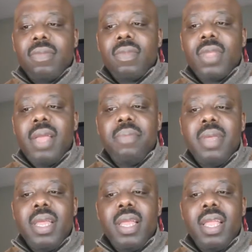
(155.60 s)
and
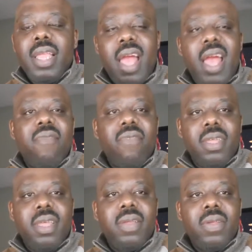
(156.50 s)
being an
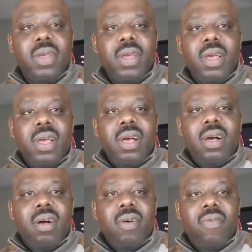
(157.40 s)
advocate
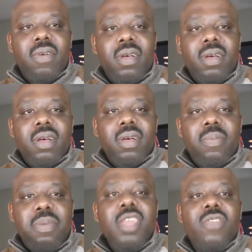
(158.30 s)
of
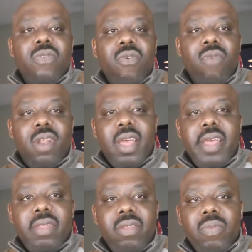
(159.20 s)
peaceful
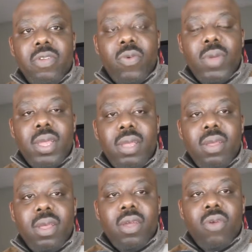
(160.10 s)
relations between
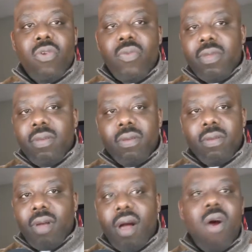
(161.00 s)
groups,
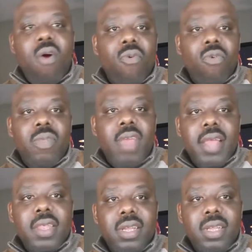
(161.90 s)
all groups
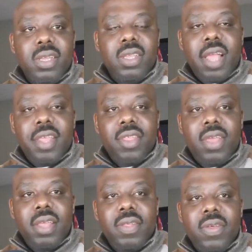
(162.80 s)
actually in the United
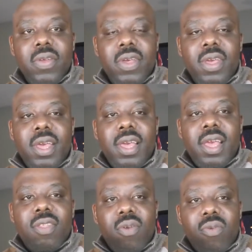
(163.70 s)
States.
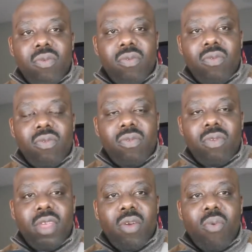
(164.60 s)
And so
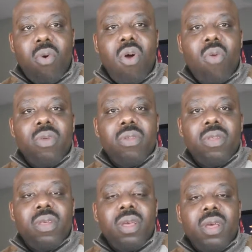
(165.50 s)
the award was
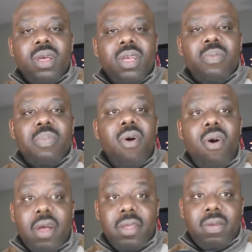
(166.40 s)
in
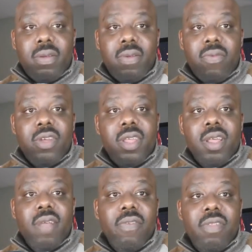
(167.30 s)
part for his
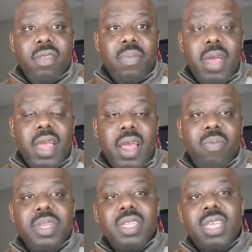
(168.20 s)
efforts in the past,
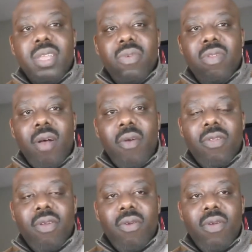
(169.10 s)
but then it was also